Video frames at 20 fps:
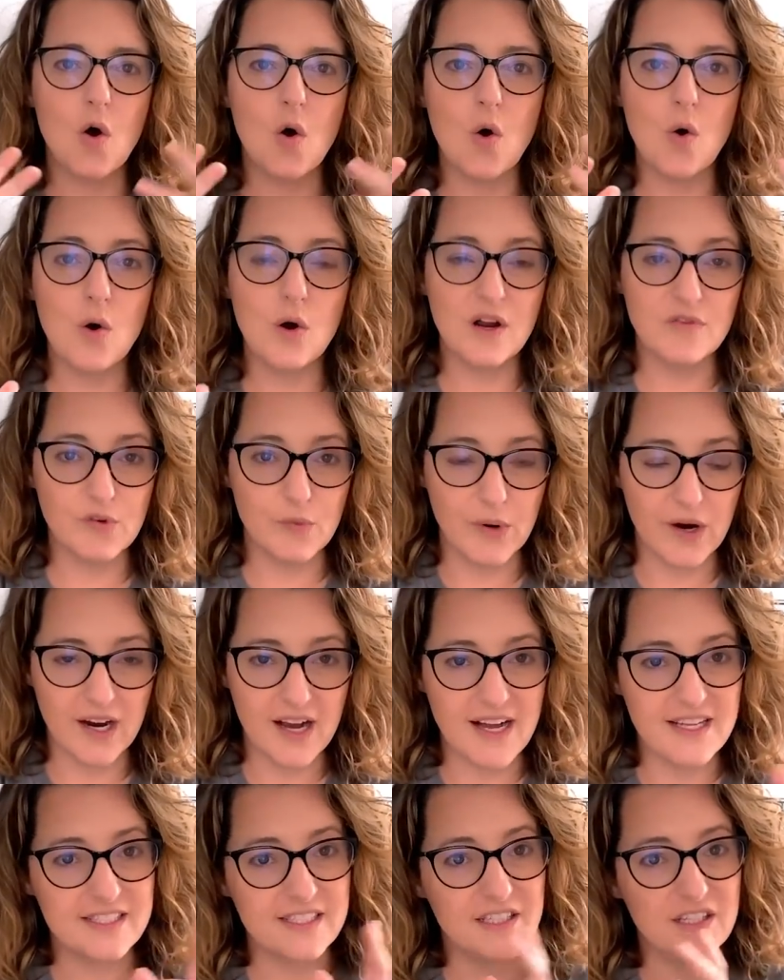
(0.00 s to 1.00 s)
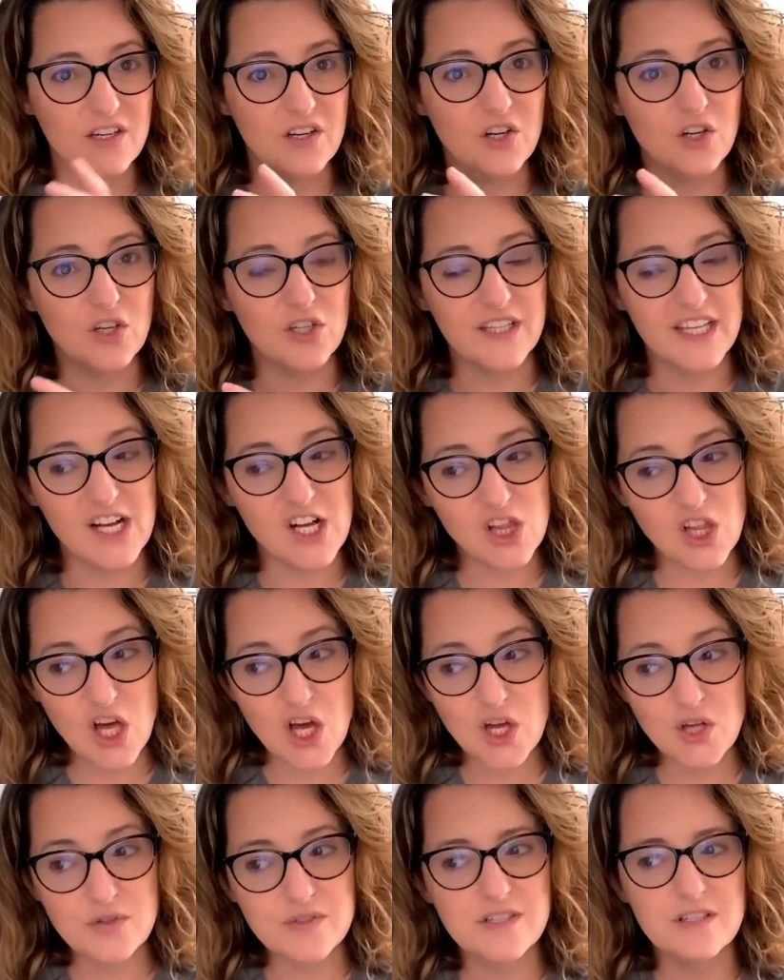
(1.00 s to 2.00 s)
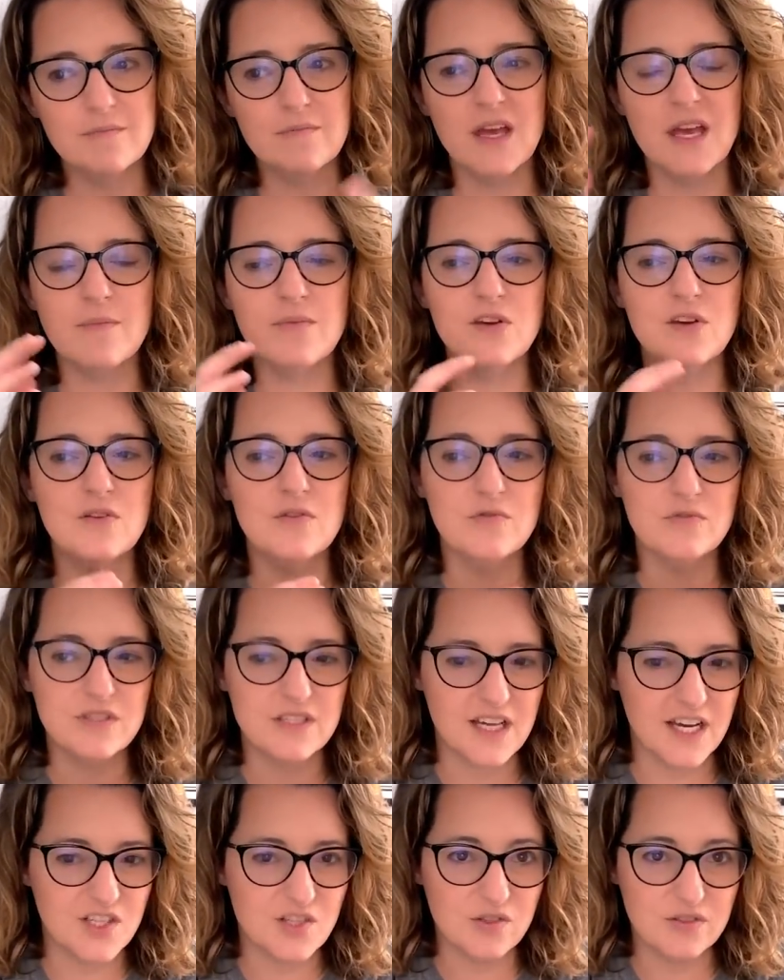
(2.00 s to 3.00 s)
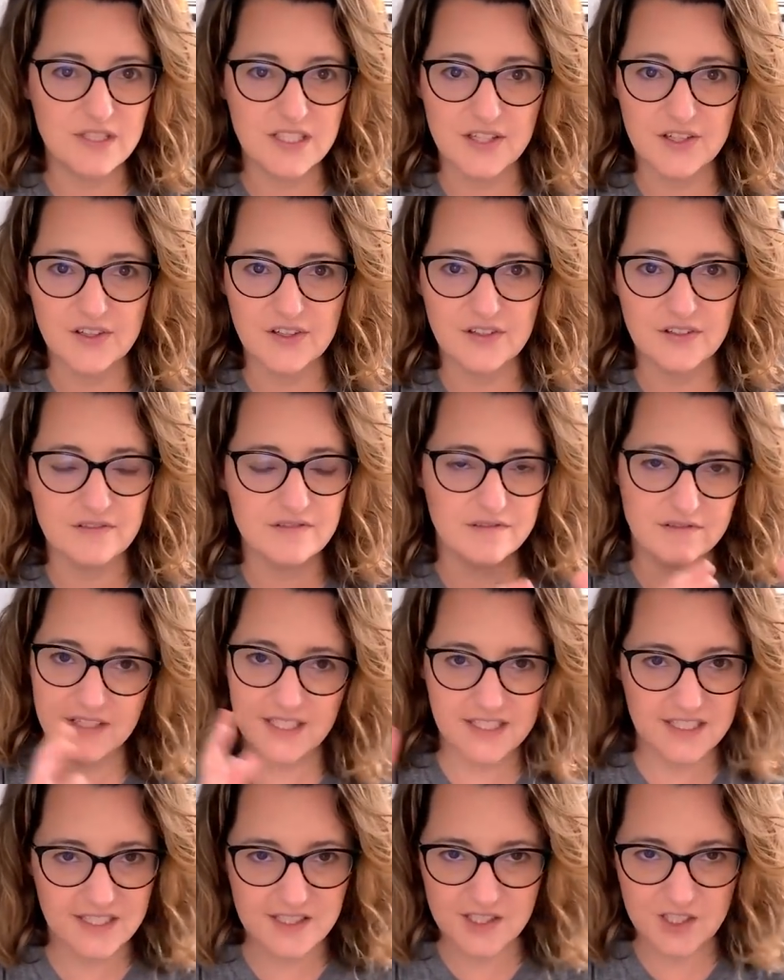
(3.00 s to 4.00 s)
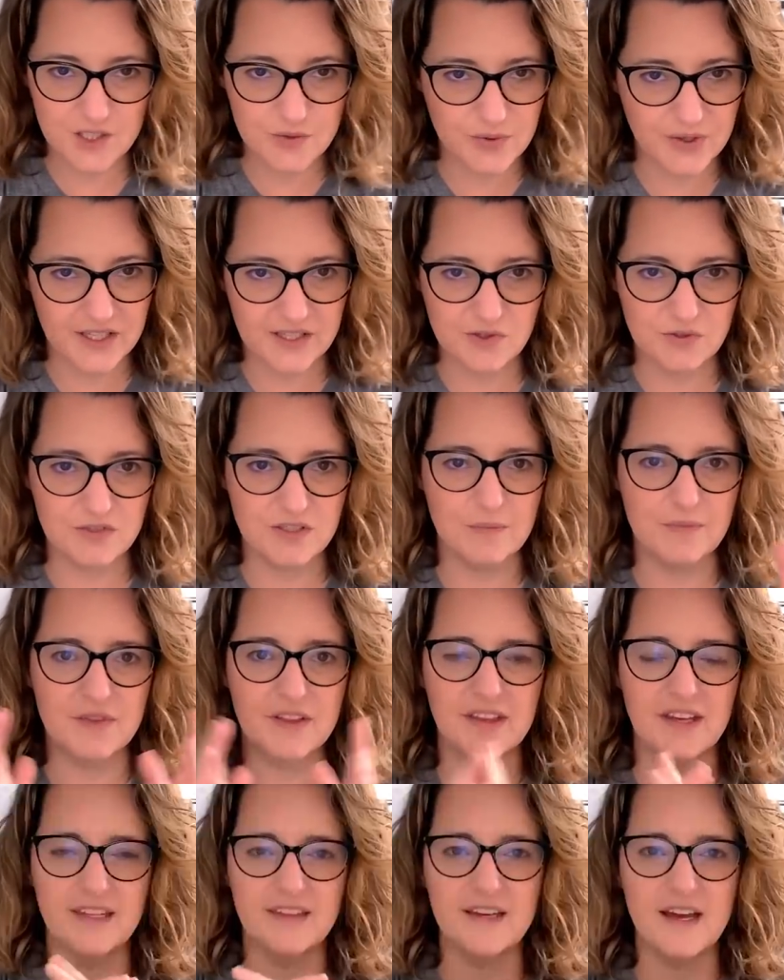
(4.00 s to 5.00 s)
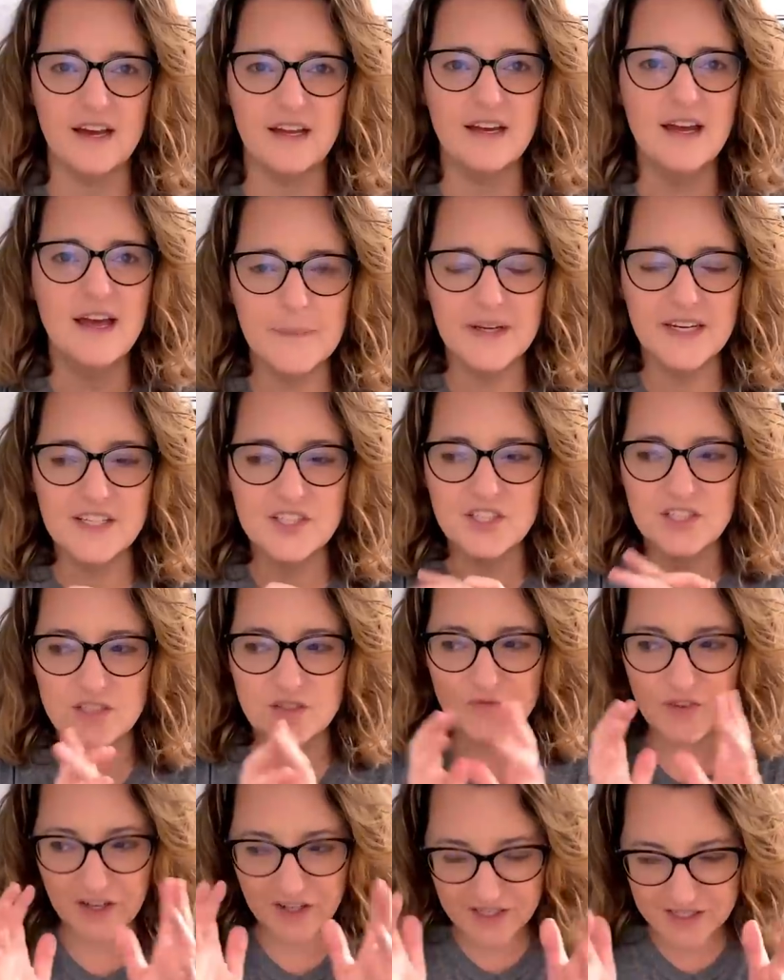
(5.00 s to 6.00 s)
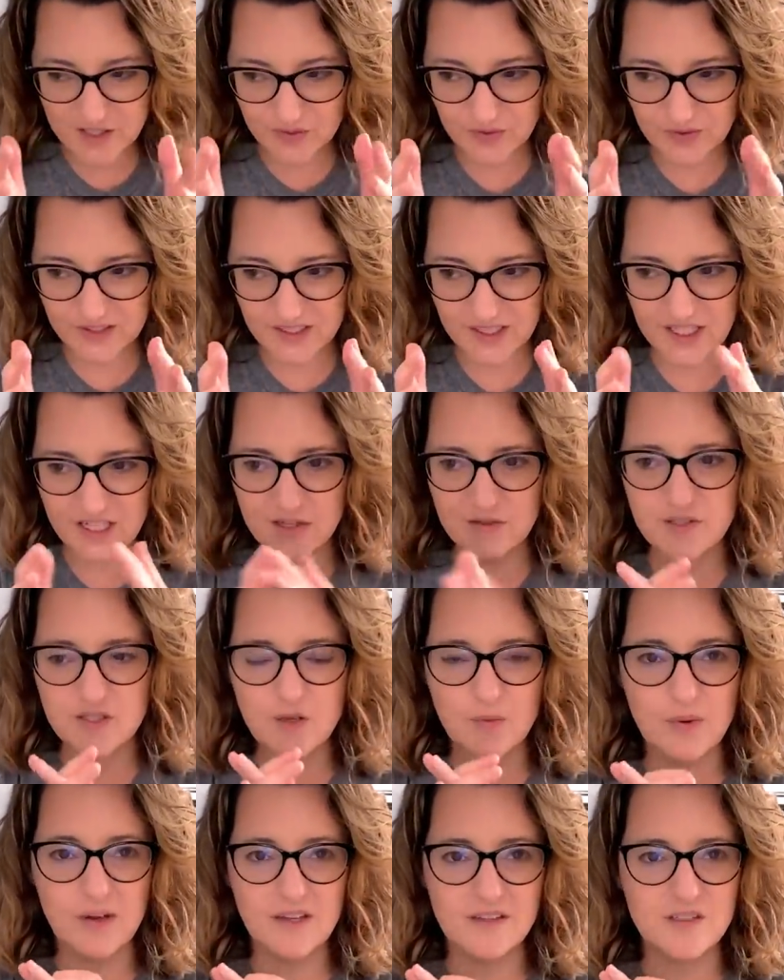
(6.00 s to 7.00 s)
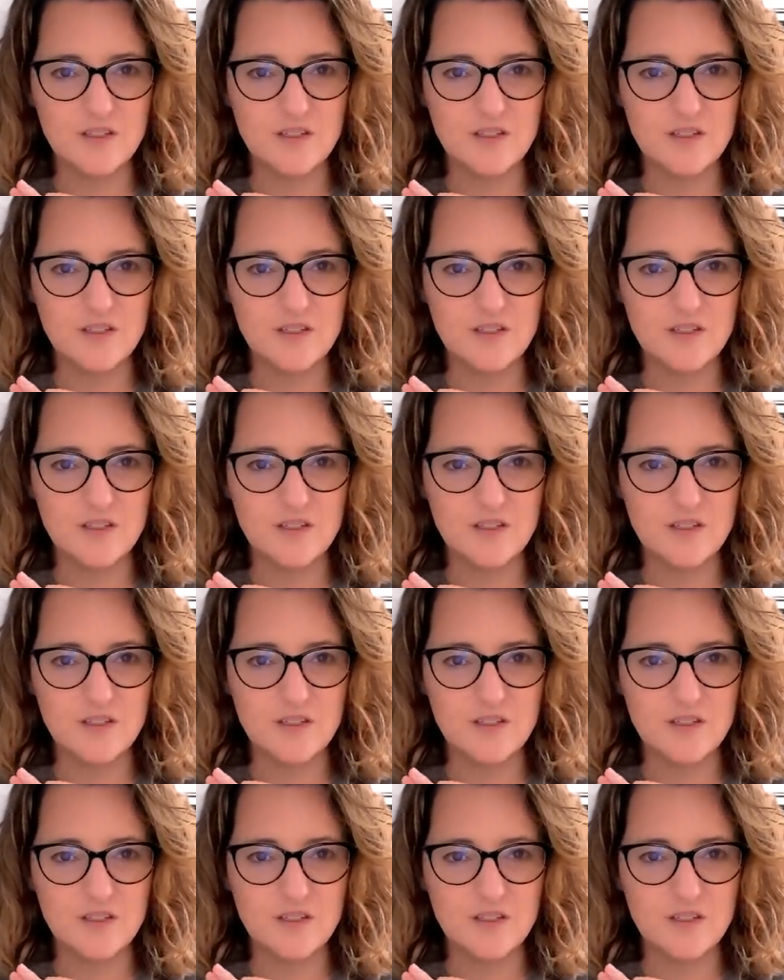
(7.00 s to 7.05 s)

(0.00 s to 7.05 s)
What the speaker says: Or if a park has an early close, then maybe you schedule dinner in Disney Springs or something like that. But it's just very different than it used to be.